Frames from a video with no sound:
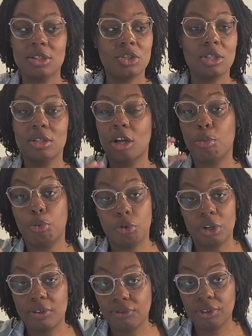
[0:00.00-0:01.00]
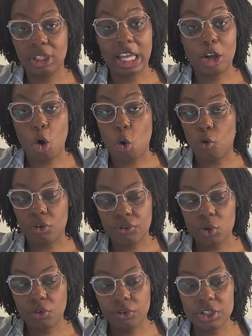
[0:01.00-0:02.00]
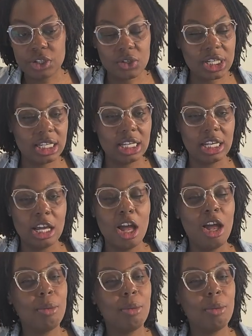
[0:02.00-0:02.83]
is just a brief like overview of research I did.